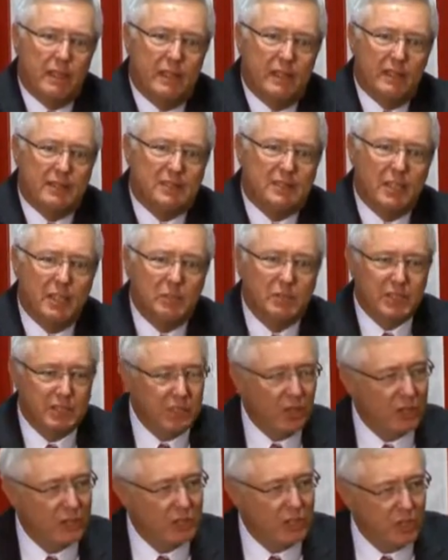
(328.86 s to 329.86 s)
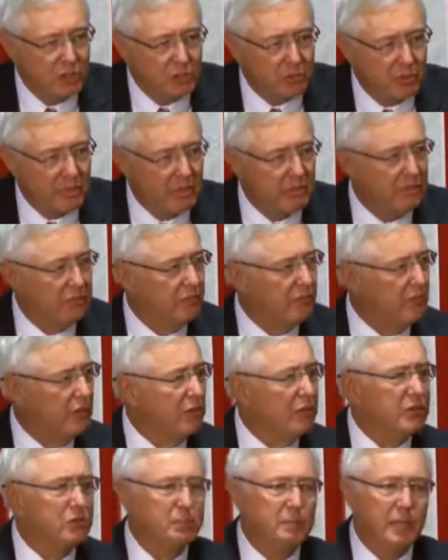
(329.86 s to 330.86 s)
it seems in our country
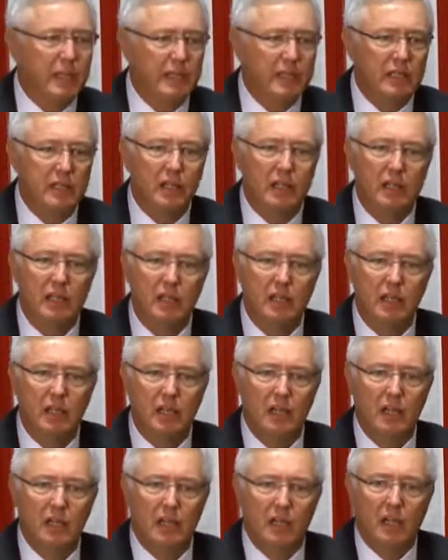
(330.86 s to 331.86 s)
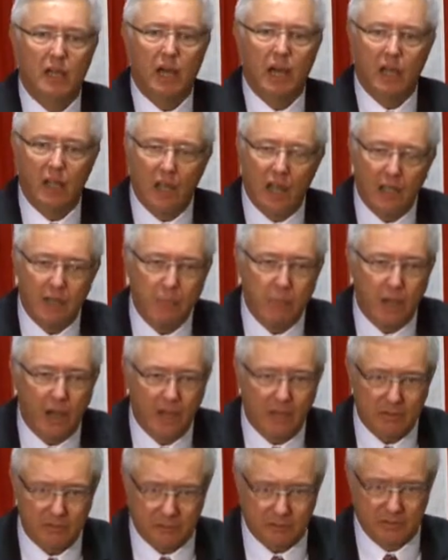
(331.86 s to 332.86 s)
there has been a lot of
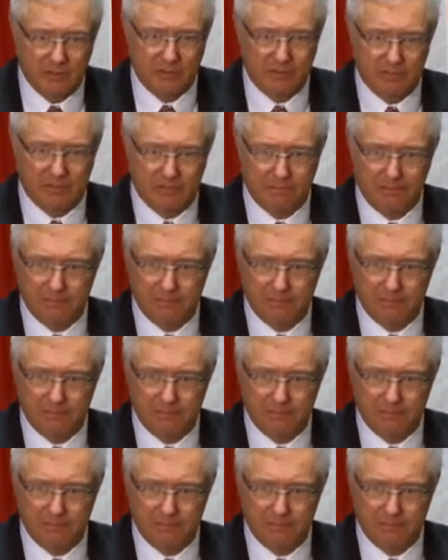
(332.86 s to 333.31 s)
problems.